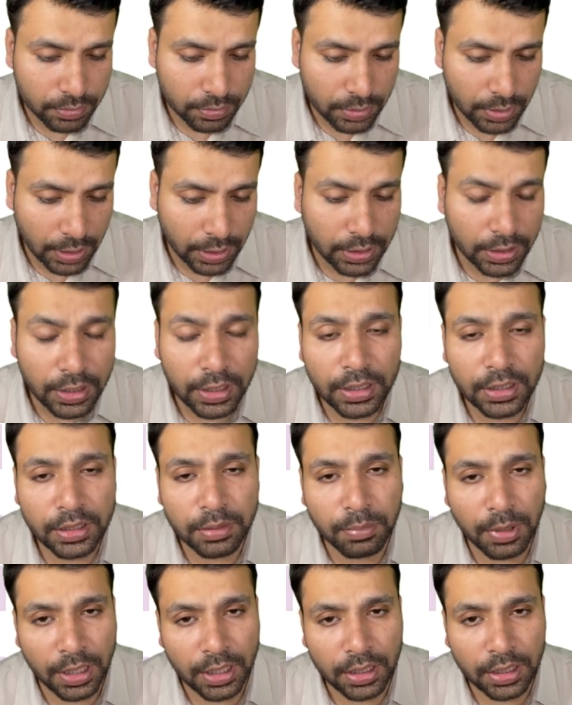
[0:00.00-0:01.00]
entering the
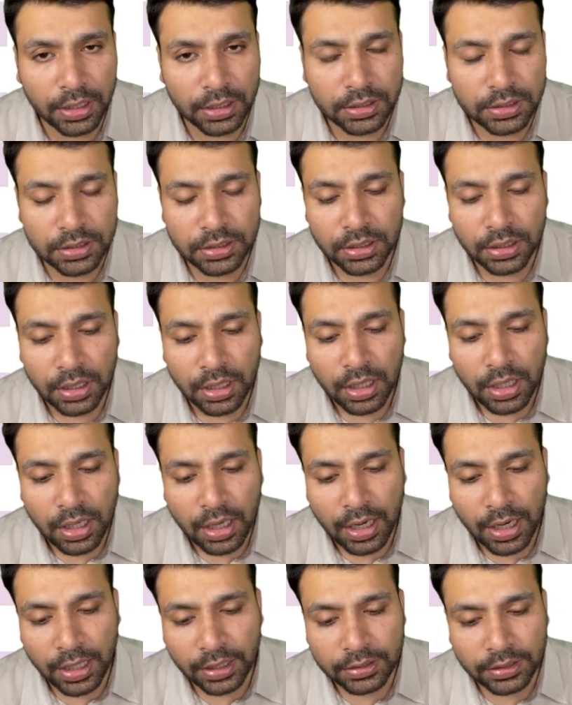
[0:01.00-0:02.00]
bile ducts,
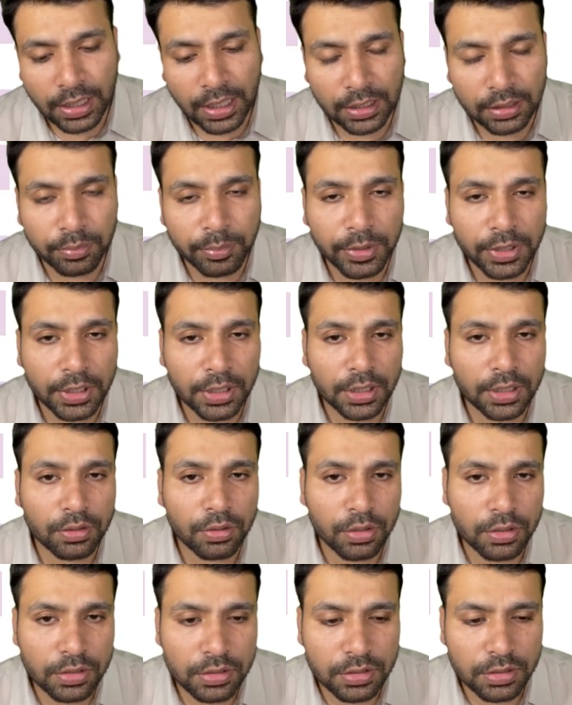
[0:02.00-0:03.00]
and that may
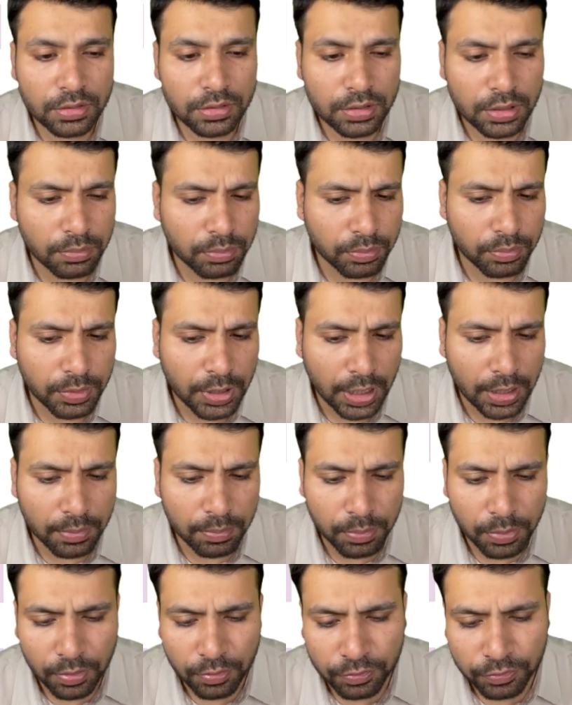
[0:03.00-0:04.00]
cause some
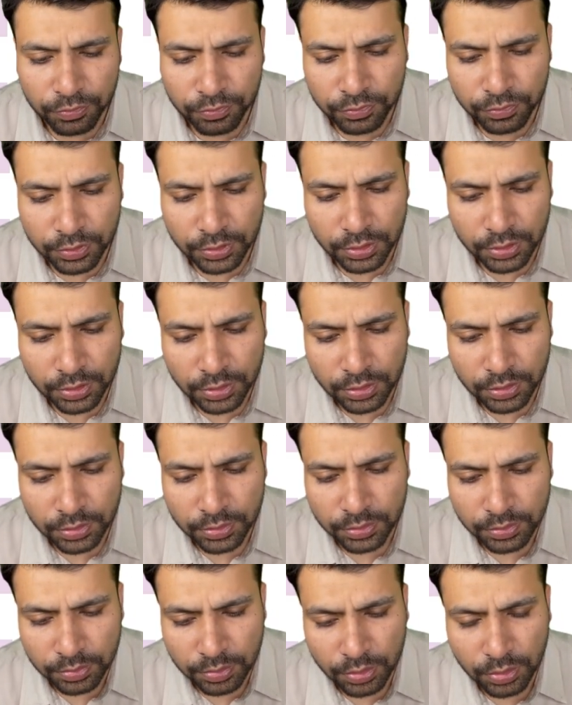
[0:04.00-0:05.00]
type of
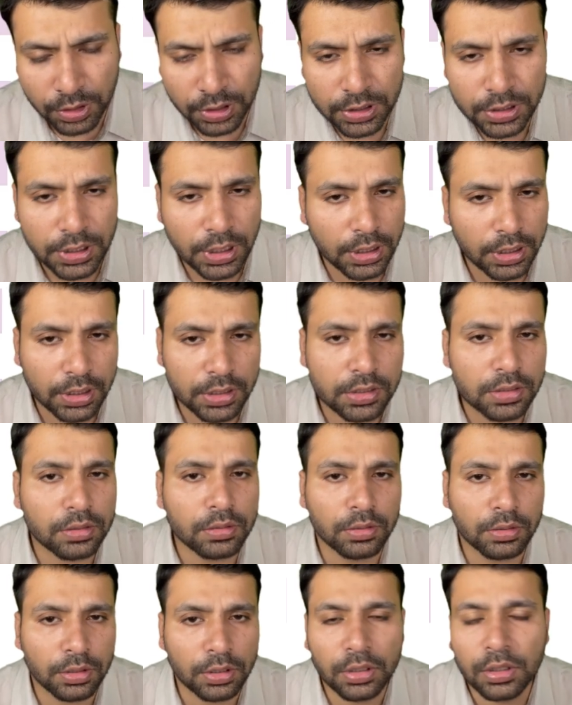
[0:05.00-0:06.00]
cholangitis and
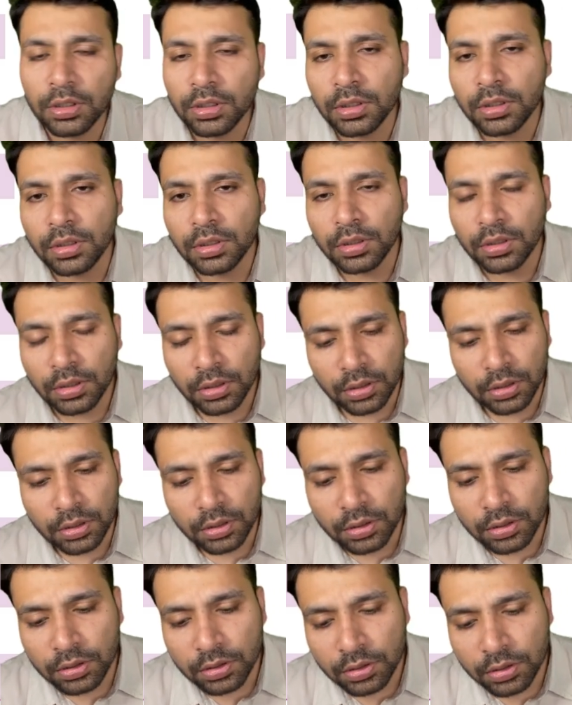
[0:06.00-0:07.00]
all.
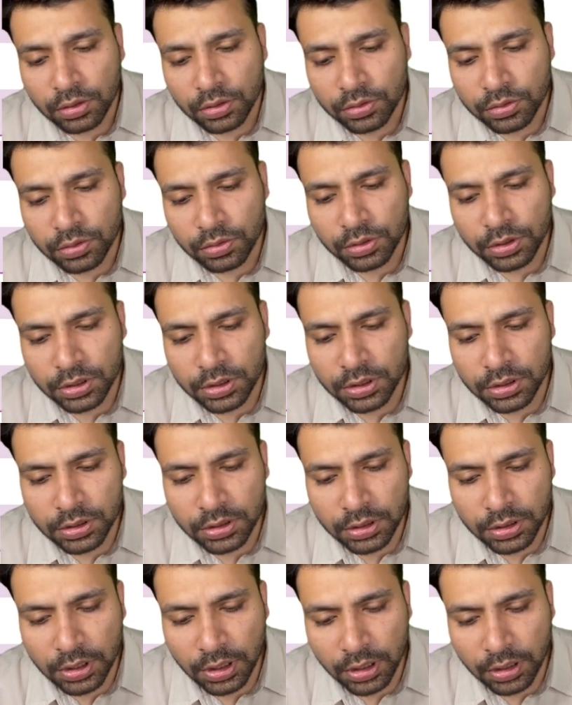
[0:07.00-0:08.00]
So this is
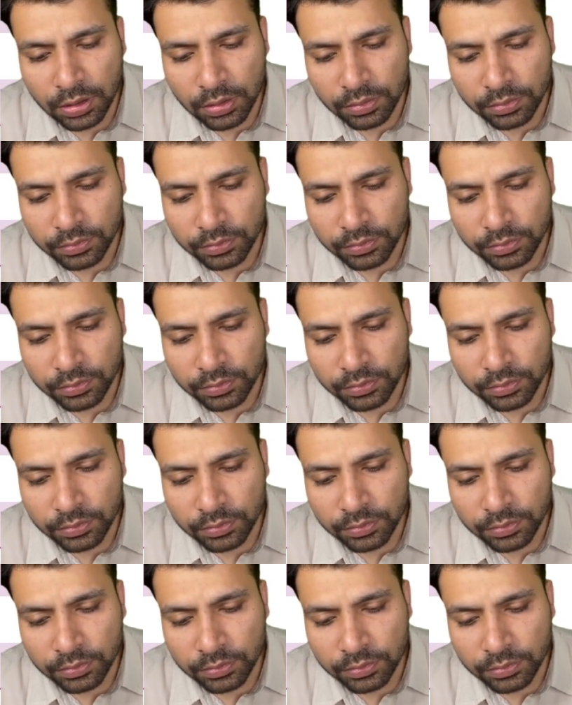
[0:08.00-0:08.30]
the thing.